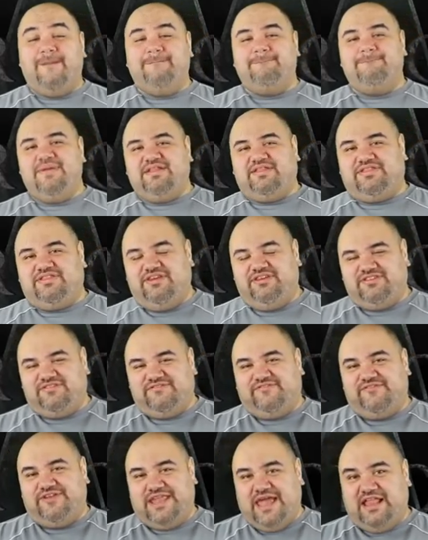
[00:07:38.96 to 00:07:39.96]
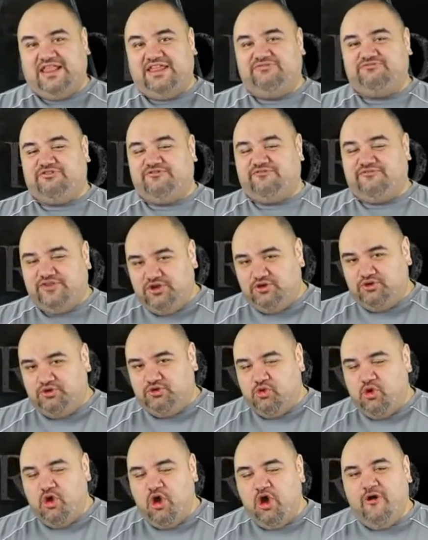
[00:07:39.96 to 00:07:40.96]
mid-season finale
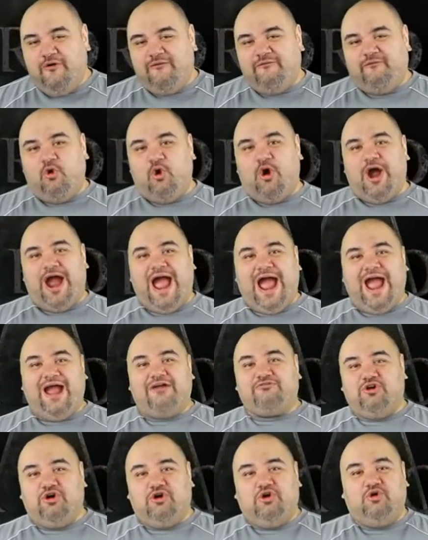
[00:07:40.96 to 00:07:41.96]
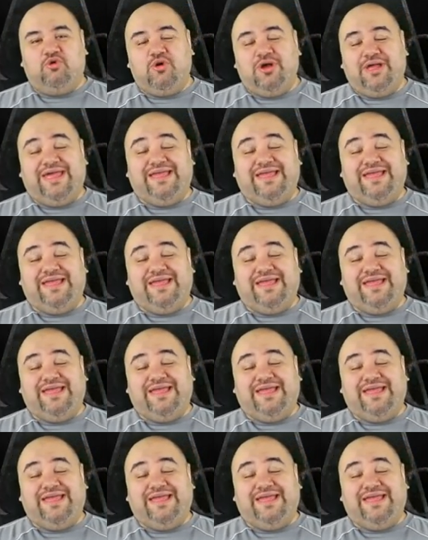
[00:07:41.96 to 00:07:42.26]
review for Arrow,